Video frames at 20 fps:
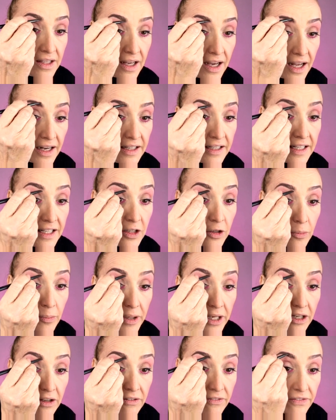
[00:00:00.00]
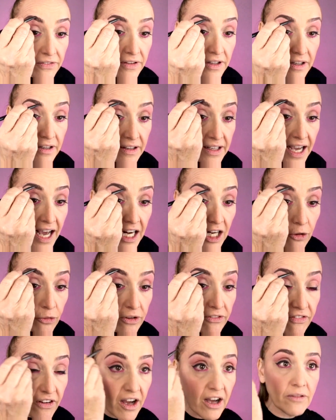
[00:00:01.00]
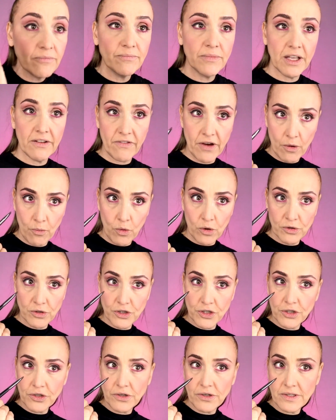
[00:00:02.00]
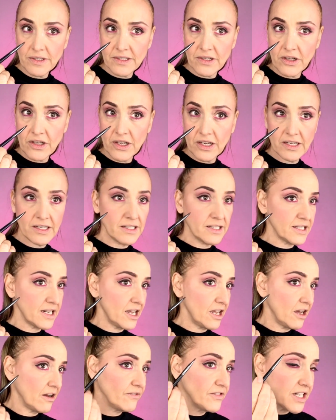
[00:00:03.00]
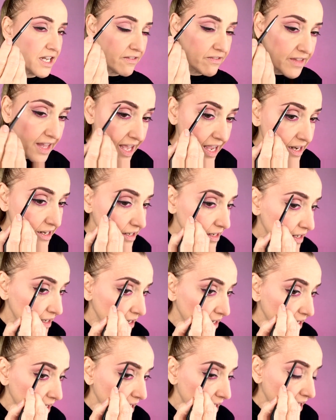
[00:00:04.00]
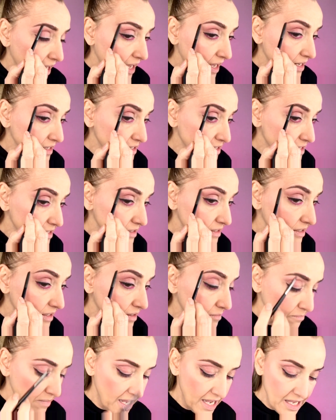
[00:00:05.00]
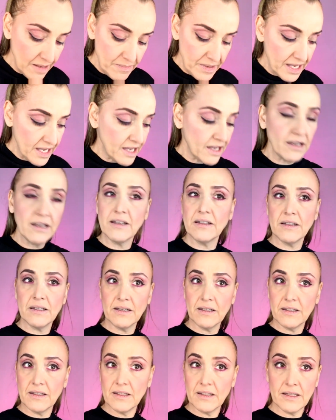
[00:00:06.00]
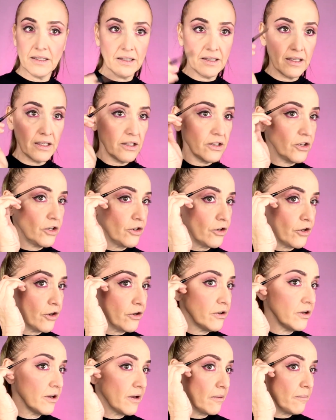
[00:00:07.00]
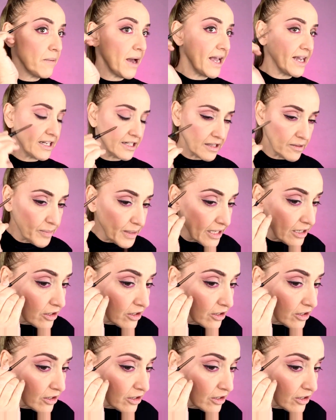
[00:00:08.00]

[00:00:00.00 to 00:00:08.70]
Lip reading: a little bit of colour if I want to. So you can see I've done that, and maybe, you know, make it a bit